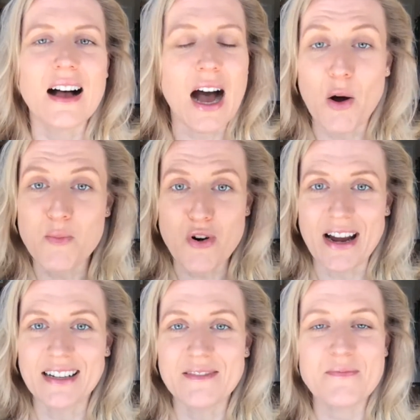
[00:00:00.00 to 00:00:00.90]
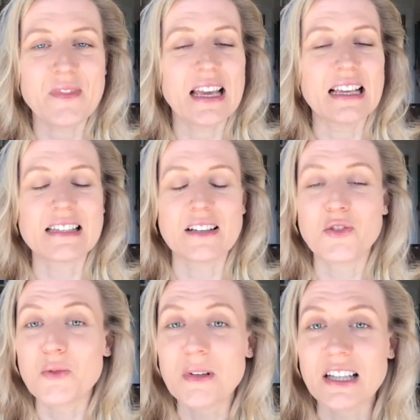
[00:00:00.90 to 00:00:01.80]
our brain is a
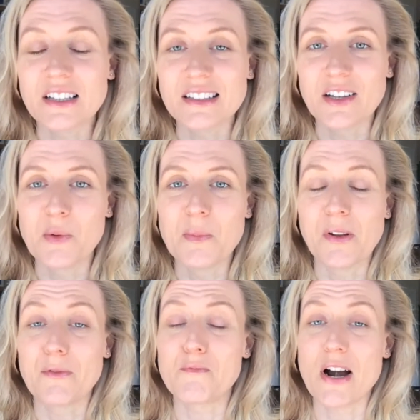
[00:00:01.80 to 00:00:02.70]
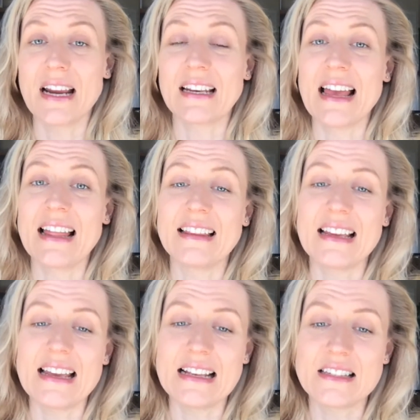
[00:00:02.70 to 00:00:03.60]
2 million year old brain, and
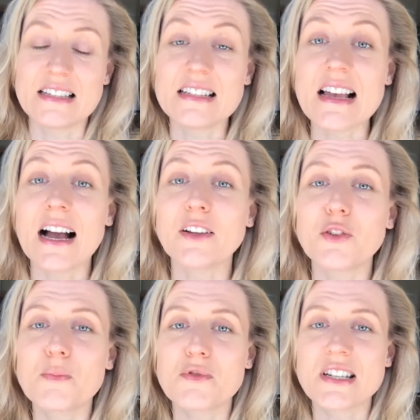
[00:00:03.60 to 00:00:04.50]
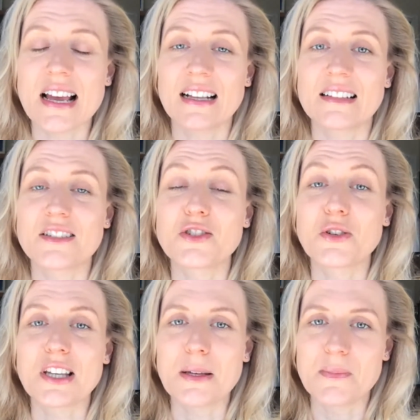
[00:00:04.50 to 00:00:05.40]
it's designed to protect us, to
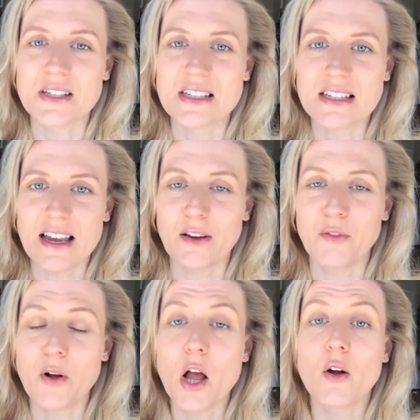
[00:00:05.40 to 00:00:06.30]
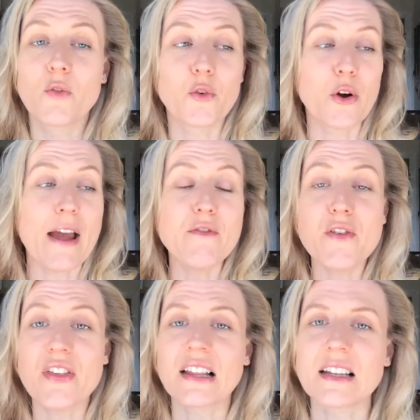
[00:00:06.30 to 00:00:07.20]
keep us safe. For
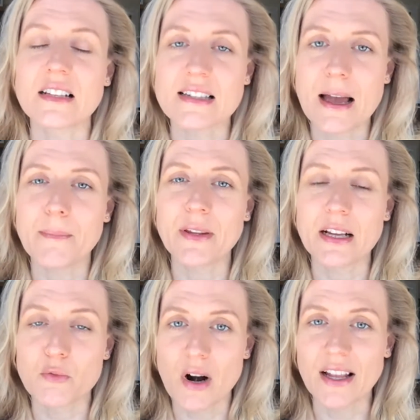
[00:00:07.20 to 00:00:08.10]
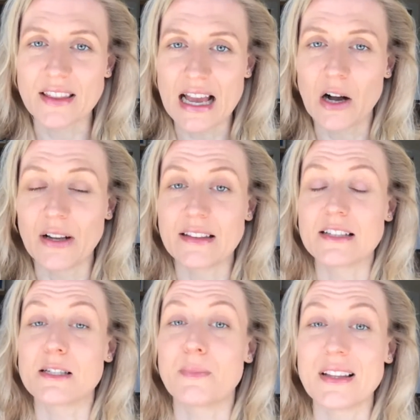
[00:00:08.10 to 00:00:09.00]
everything that is happening right now in
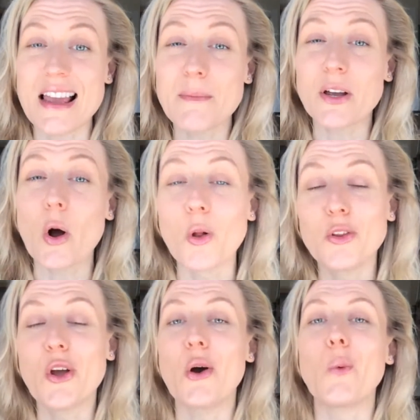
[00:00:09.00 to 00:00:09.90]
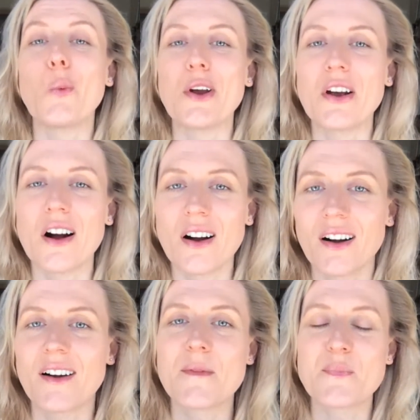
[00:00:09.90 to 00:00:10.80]
this pandemic, although we
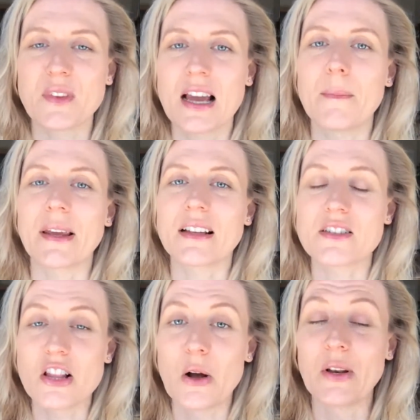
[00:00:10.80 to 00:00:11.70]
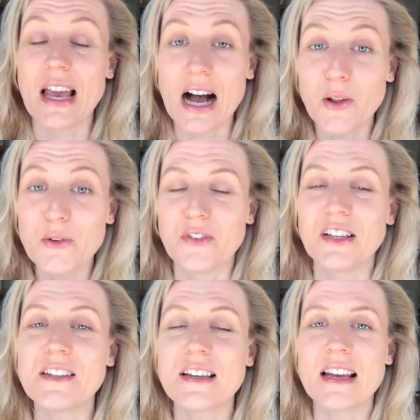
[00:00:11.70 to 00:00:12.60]
are coming slowly out of it,